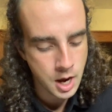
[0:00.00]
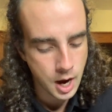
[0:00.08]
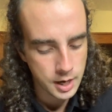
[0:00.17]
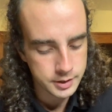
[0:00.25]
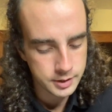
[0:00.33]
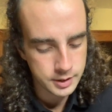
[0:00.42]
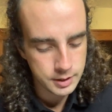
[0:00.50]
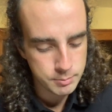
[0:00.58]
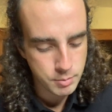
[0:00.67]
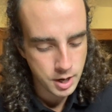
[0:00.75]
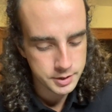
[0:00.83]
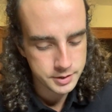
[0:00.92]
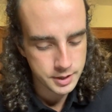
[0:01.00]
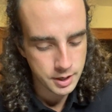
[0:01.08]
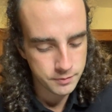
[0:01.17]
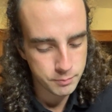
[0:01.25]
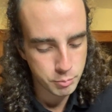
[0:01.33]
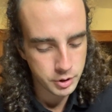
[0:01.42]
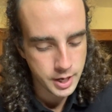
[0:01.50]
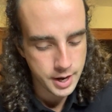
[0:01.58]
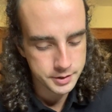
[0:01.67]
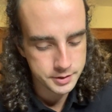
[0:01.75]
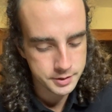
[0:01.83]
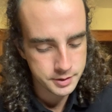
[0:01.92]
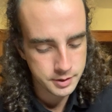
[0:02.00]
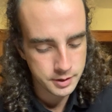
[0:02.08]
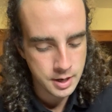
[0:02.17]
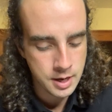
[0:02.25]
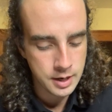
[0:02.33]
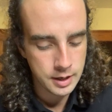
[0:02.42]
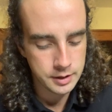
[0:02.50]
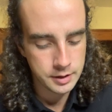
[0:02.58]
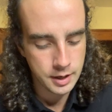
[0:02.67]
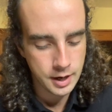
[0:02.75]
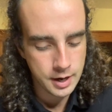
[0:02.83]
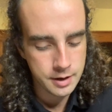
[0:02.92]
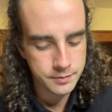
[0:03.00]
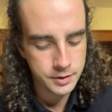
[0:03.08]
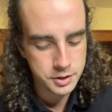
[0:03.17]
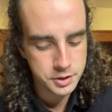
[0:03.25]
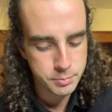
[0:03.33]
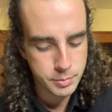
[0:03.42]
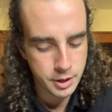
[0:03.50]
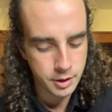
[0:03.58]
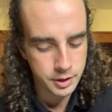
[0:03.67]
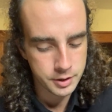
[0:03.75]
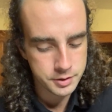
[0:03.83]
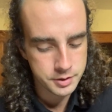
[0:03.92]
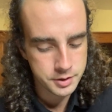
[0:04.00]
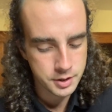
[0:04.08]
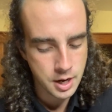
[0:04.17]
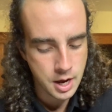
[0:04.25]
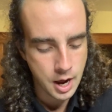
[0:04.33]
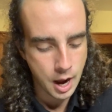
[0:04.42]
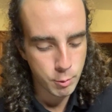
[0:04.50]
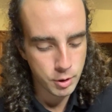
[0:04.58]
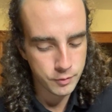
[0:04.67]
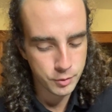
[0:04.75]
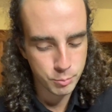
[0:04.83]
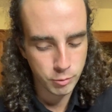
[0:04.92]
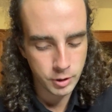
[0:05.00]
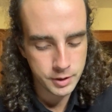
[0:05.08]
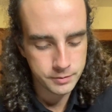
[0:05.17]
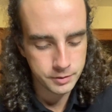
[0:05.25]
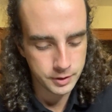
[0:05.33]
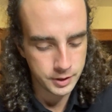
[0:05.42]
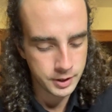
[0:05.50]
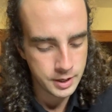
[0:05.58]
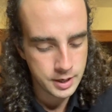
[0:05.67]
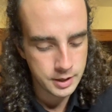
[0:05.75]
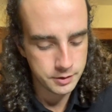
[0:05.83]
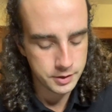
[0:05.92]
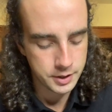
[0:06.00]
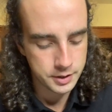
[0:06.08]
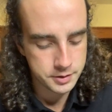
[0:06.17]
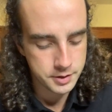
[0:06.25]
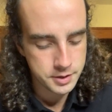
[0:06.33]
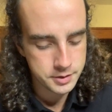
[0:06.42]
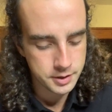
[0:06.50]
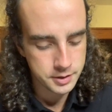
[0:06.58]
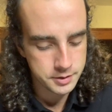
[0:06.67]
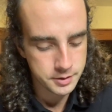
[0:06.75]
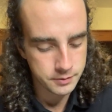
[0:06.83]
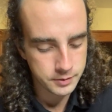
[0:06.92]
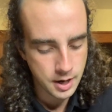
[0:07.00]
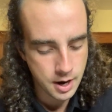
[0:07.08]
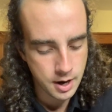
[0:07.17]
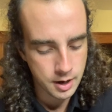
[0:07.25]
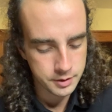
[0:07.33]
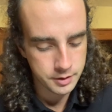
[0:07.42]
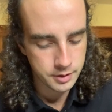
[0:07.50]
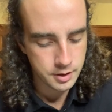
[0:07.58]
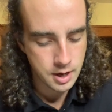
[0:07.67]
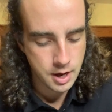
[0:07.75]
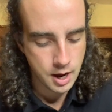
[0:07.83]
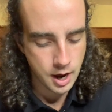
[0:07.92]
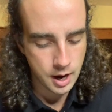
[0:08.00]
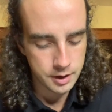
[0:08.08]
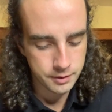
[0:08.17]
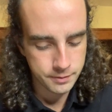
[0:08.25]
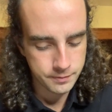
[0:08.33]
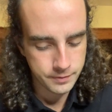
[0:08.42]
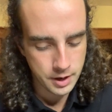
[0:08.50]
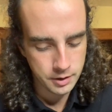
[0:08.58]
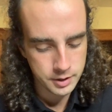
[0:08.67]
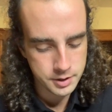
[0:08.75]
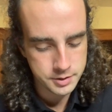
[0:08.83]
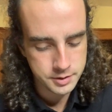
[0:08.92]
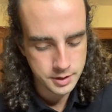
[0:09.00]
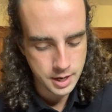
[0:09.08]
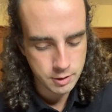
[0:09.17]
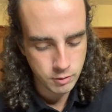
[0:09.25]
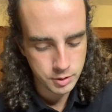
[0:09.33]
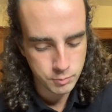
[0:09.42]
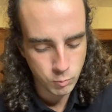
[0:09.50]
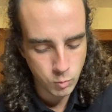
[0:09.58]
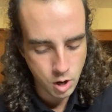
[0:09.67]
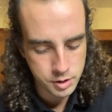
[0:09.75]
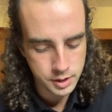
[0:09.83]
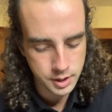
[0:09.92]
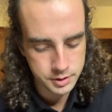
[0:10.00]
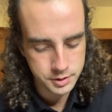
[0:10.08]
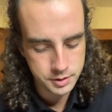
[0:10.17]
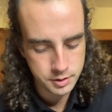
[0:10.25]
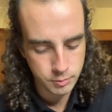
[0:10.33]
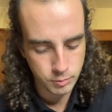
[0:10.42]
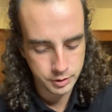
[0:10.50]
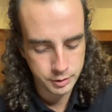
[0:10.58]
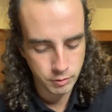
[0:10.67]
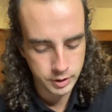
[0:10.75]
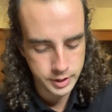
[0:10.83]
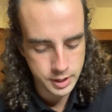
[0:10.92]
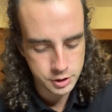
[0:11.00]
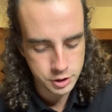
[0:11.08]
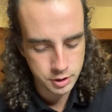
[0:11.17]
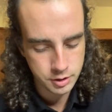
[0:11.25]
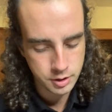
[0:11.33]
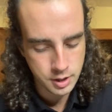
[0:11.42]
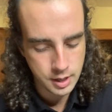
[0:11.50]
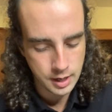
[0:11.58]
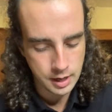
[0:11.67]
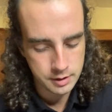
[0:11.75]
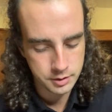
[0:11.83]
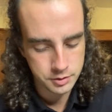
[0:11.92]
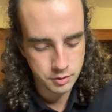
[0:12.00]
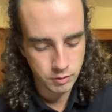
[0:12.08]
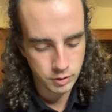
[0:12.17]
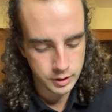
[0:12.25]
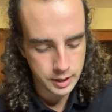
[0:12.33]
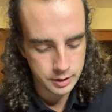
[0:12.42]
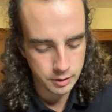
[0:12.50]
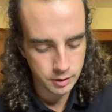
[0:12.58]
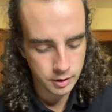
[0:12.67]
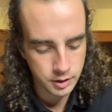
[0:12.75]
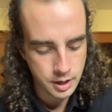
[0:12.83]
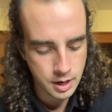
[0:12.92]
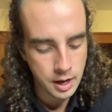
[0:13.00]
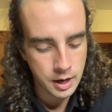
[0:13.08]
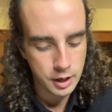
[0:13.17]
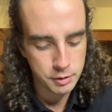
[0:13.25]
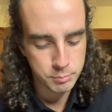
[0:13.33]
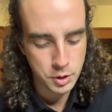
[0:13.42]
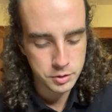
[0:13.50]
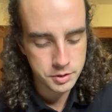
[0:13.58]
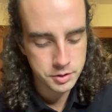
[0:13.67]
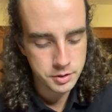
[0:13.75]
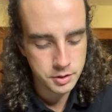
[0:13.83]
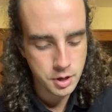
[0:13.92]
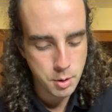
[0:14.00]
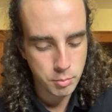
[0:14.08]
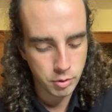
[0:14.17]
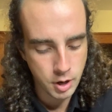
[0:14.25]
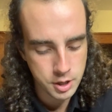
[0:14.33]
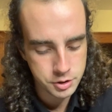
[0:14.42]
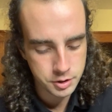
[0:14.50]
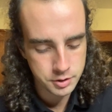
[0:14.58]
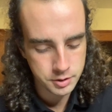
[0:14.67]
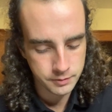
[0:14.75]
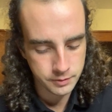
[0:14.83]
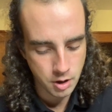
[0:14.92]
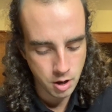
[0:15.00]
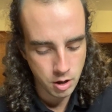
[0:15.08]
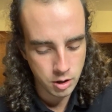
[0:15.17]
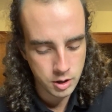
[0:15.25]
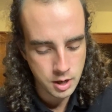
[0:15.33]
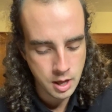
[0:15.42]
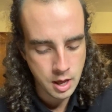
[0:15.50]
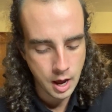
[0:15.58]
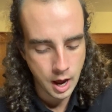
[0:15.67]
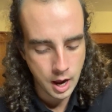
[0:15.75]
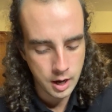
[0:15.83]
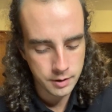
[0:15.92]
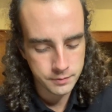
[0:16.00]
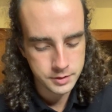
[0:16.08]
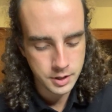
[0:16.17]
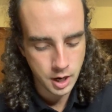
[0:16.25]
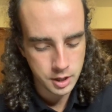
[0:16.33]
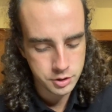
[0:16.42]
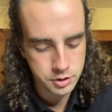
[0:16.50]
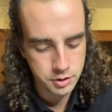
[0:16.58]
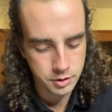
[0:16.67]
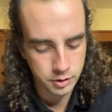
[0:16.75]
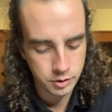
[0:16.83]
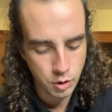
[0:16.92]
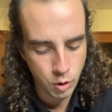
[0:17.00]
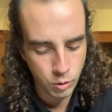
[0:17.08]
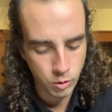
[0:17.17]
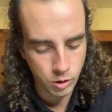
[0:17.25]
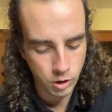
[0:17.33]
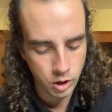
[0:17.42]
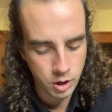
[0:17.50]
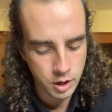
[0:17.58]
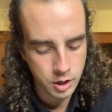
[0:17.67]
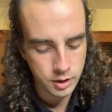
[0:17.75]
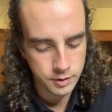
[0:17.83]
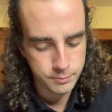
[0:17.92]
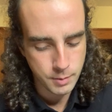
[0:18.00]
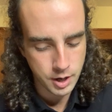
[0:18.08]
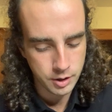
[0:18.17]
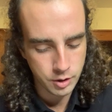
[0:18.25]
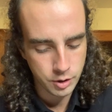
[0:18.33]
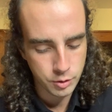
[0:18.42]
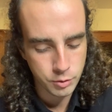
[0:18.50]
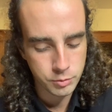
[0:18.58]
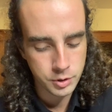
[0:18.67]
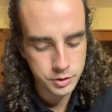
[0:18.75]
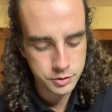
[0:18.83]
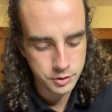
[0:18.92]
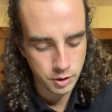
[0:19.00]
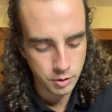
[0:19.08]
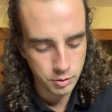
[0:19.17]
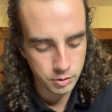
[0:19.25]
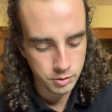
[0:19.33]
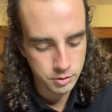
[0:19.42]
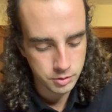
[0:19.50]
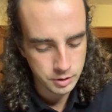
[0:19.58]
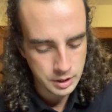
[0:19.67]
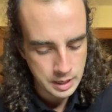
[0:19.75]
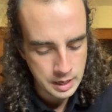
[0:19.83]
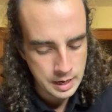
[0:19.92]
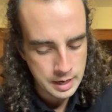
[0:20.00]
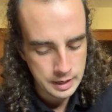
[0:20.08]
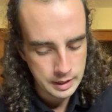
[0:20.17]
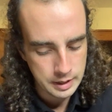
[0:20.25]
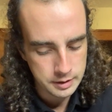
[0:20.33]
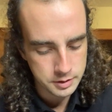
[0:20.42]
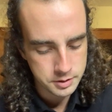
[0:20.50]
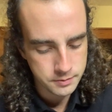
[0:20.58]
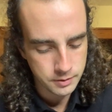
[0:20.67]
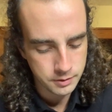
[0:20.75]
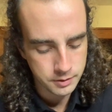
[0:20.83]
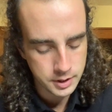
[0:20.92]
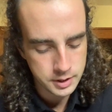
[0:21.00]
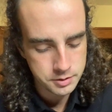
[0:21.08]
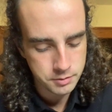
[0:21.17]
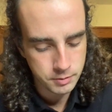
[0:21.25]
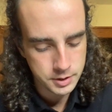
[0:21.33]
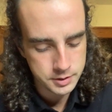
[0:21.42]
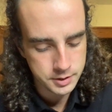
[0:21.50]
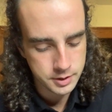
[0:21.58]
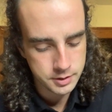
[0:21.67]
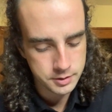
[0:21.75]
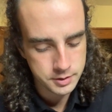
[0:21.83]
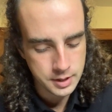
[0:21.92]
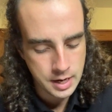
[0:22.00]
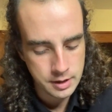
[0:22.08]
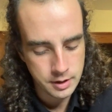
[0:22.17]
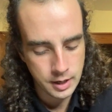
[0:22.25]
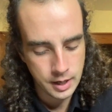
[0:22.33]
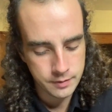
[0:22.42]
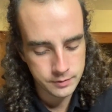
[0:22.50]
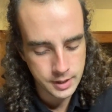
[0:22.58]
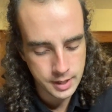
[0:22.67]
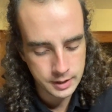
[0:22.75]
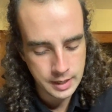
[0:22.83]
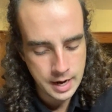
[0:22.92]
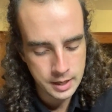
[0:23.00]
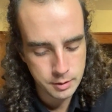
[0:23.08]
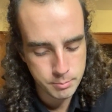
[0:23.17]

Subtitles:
I deem myself blessed in that I have experienced, however briefly, the existence of God. I have felt a sacred oneness with creation and its creator, and most precious of all, I have touched the core of my own soul. It is for these reasons that I have dedicated